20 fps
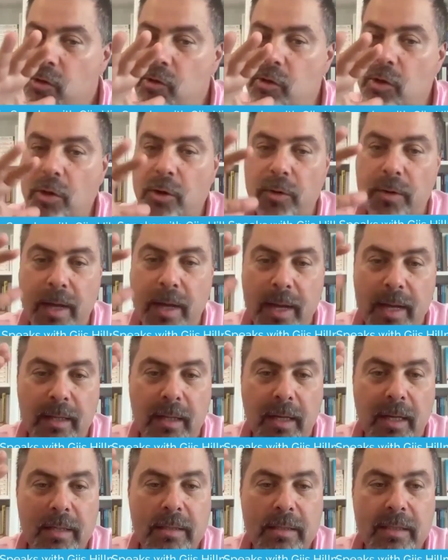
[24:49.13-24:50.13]
to
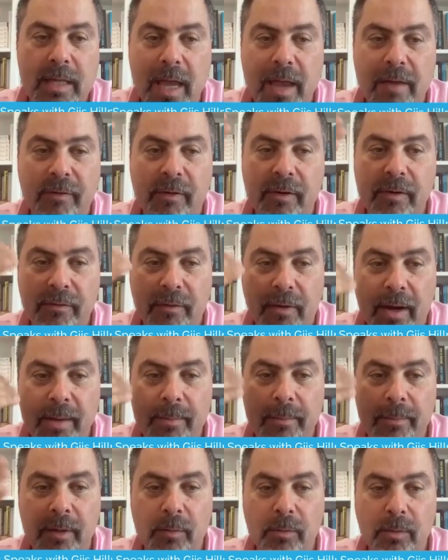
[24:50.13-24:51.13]
create a safe
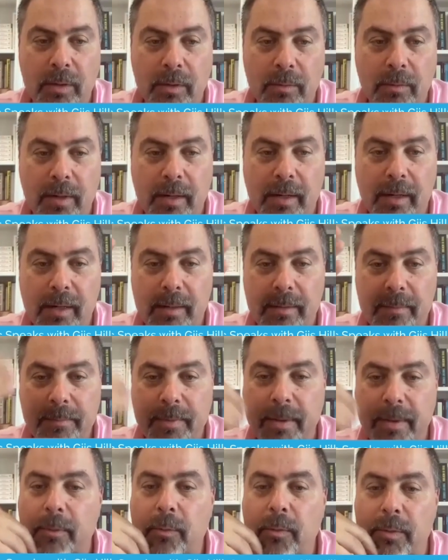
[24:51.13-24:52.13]
environment where
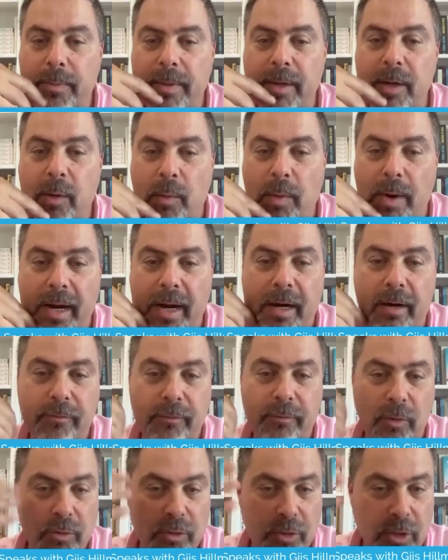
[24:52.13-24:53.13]
people would be aware
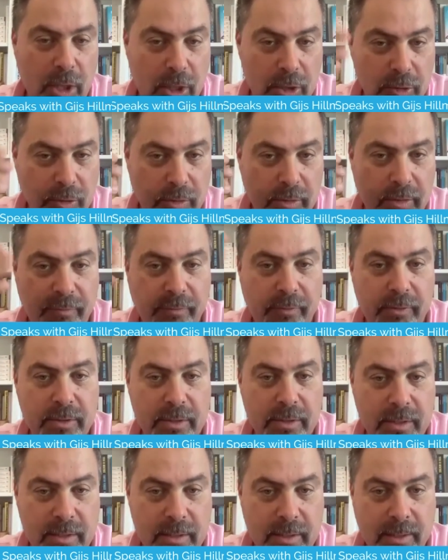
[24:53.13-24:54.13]
of those cultural
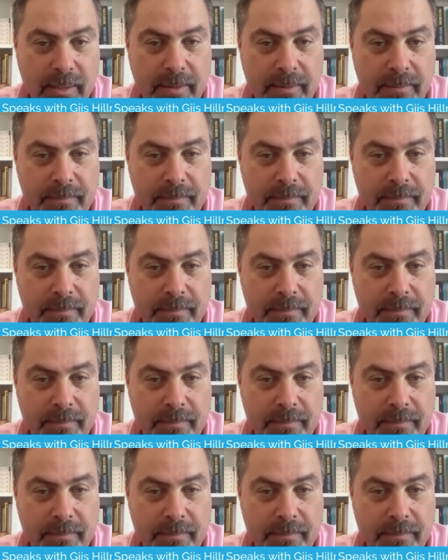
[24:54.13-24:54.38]
differences